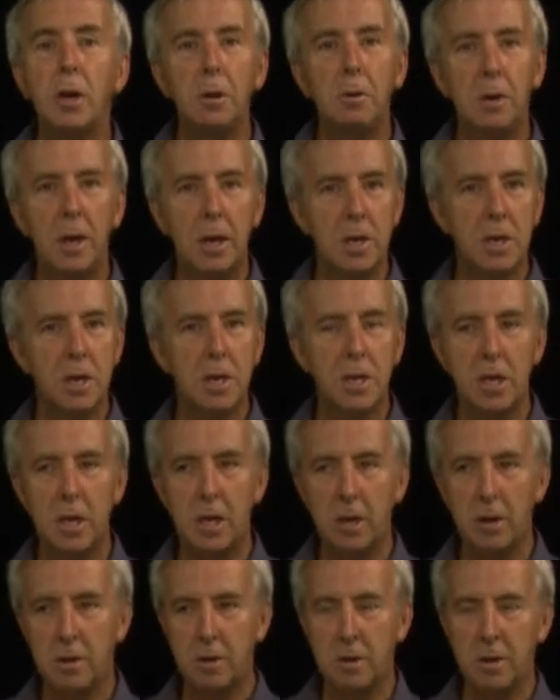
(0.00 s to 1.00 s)
you get a
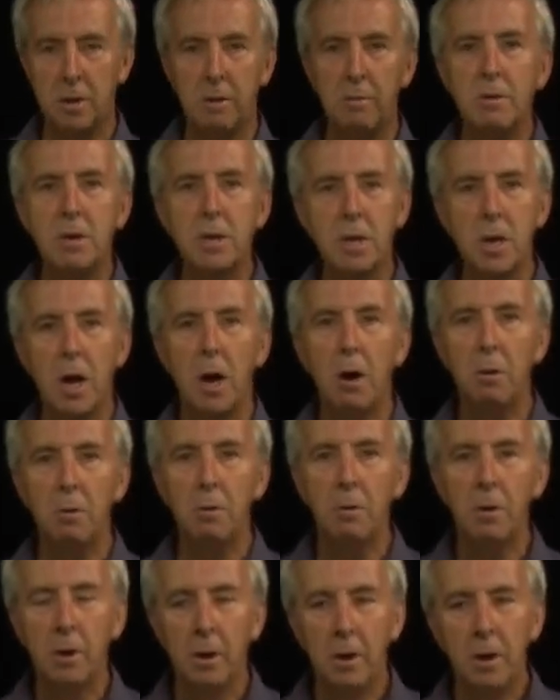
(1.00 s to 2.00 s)
six. There is
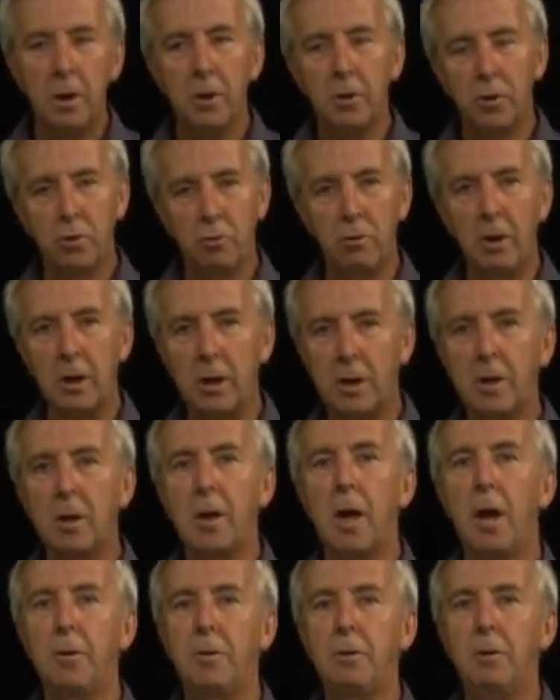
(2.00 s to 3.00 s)
no strict
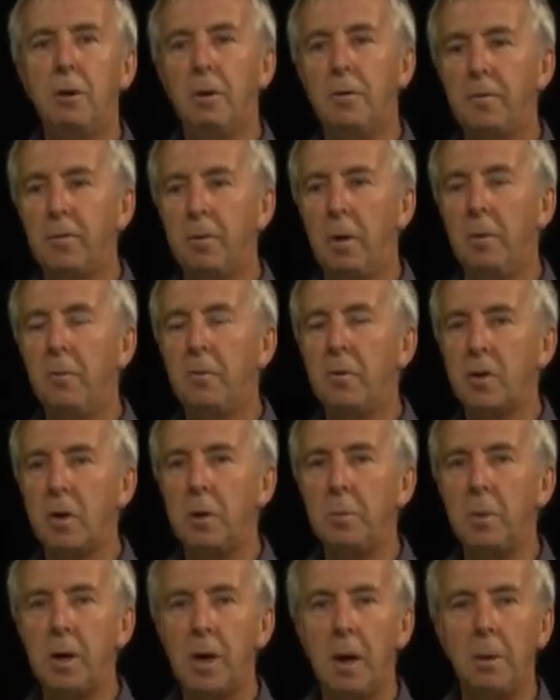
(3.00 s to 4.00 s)
cutoff. Obviously,
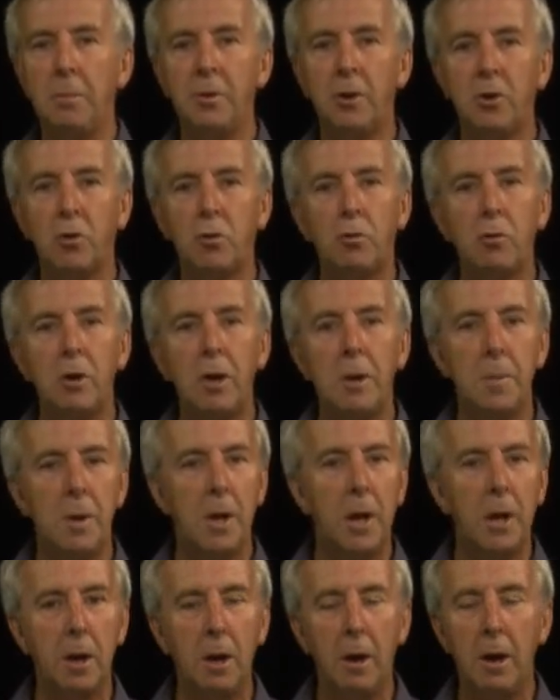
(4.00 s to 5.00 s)
it becomes extremely
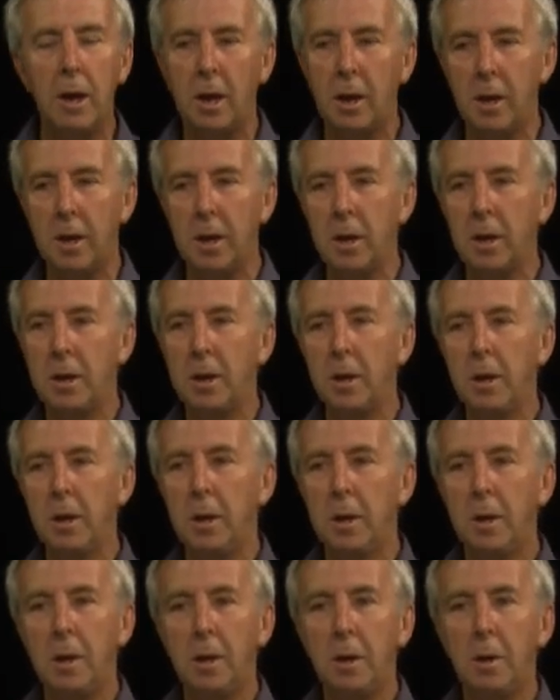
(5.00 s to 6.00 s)
unlikely,
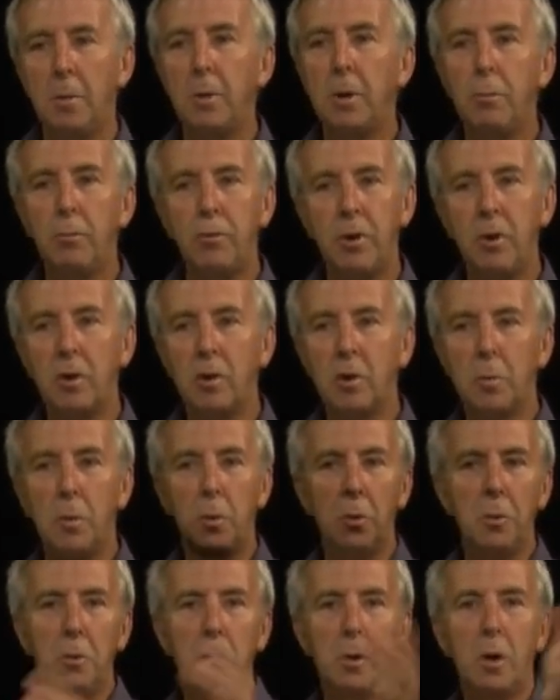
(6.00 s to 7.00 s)
but in
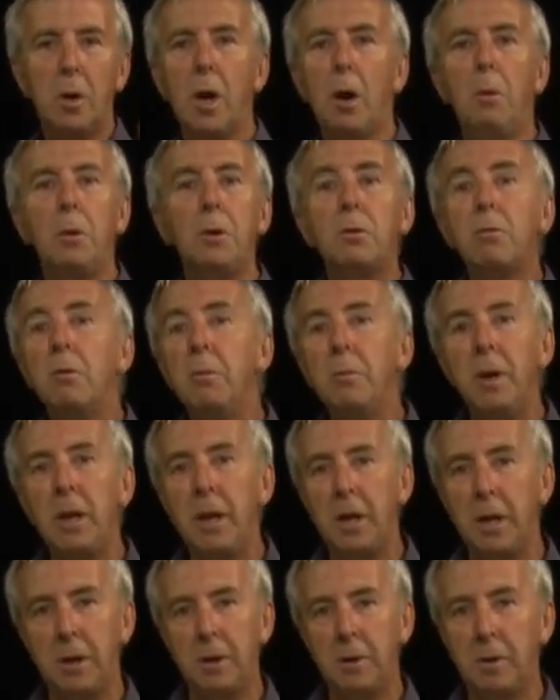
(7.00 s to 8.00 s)
principle, you could go on to a
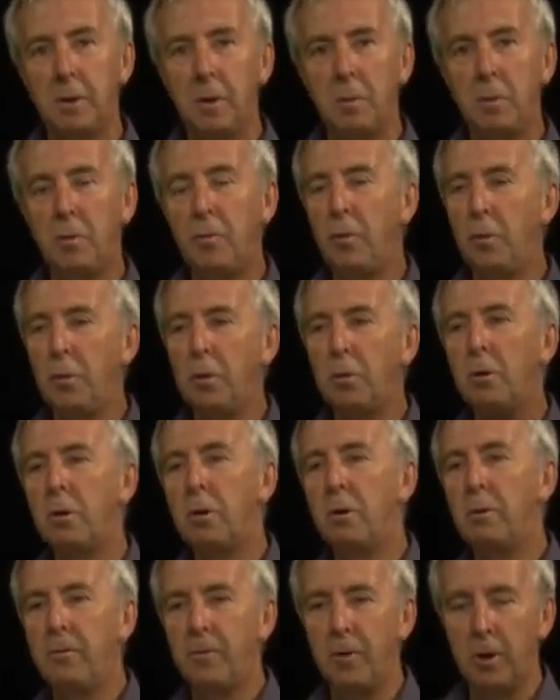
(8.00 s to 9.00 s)
million before you got
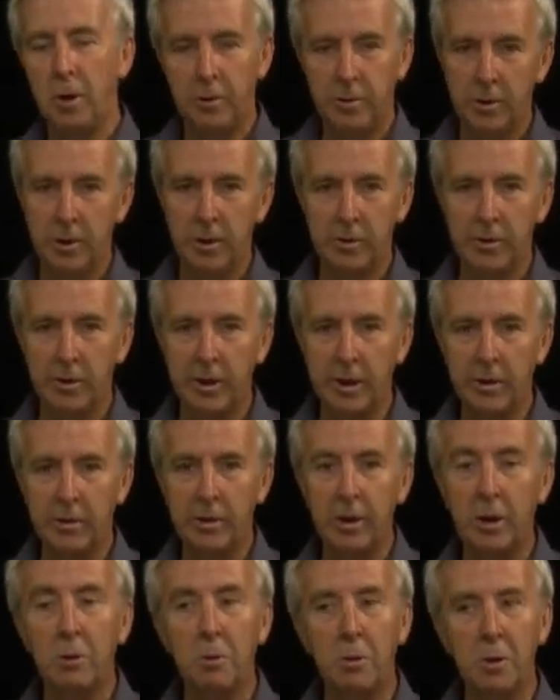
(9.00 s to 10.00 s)
your first six.
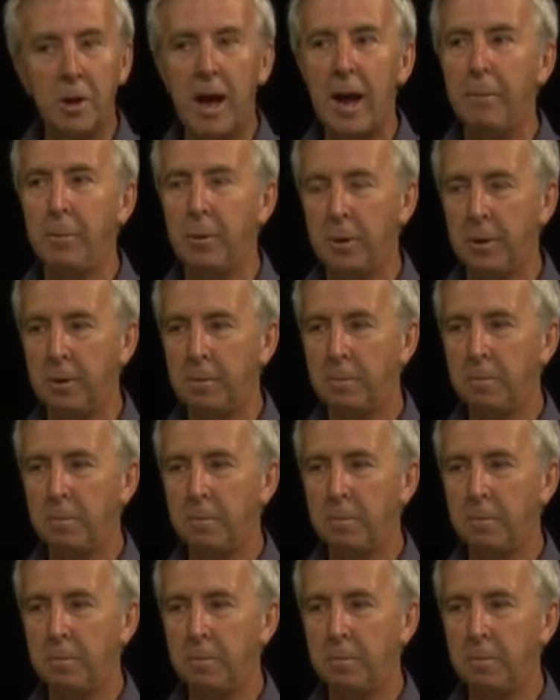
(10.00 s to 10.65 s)
It could happen.